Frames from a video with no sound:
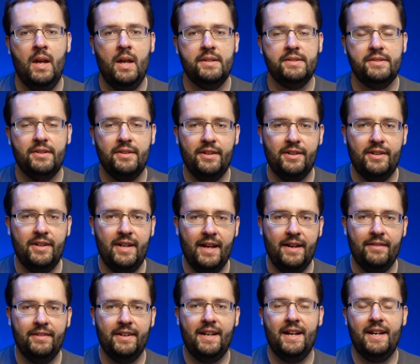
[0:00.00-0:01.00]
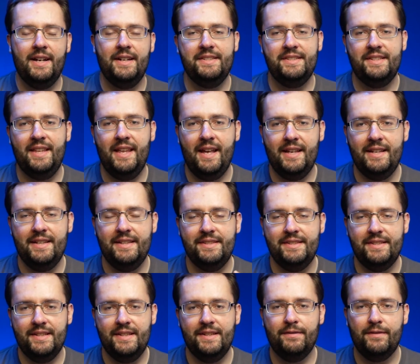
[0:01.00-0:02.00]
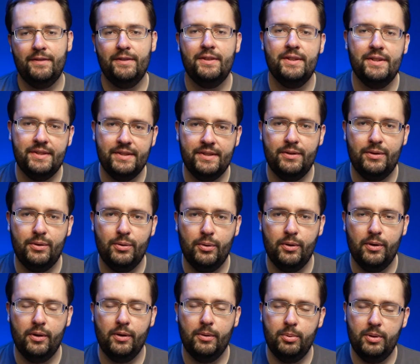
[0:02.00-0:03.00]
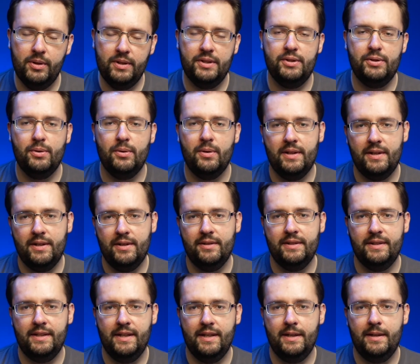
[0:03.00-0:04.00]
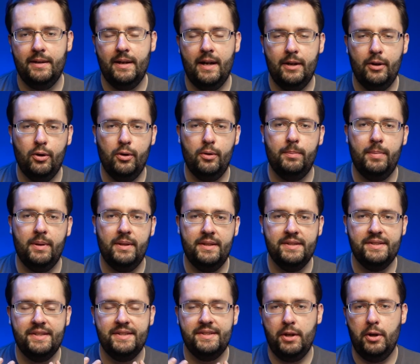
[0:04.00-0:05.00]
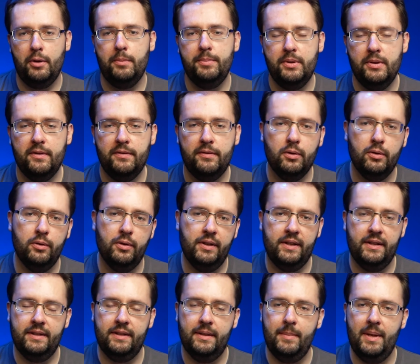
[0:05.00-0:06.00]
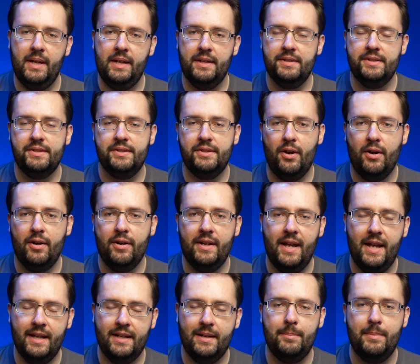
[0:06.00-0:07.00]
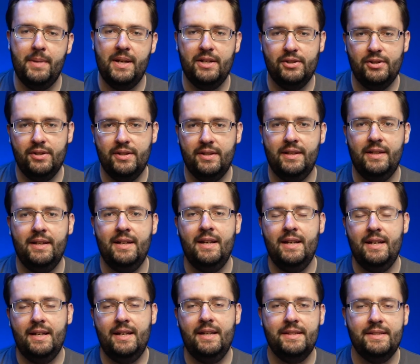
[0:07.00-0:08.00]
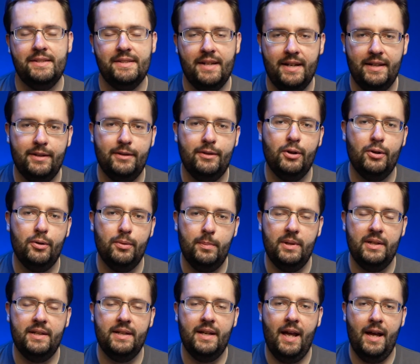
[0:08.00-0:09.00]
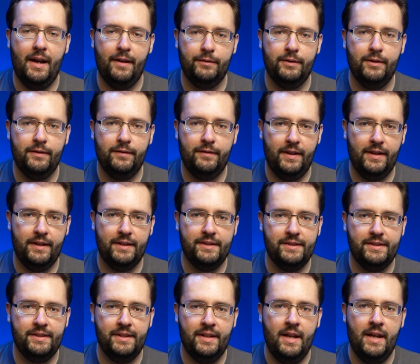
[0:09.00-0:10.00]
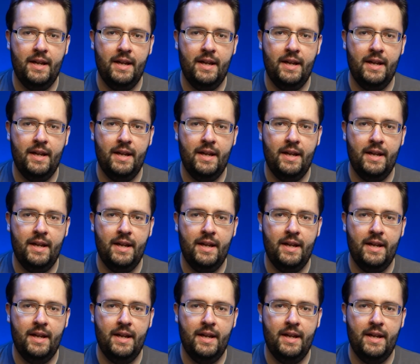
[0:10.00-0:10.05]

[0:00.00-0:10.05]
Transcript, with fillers: So there you have it, guys. That is it for this tutorial. Pretty short here today. I hope this has helped you if you're looking to make a starry animation inside Adobe After Effects.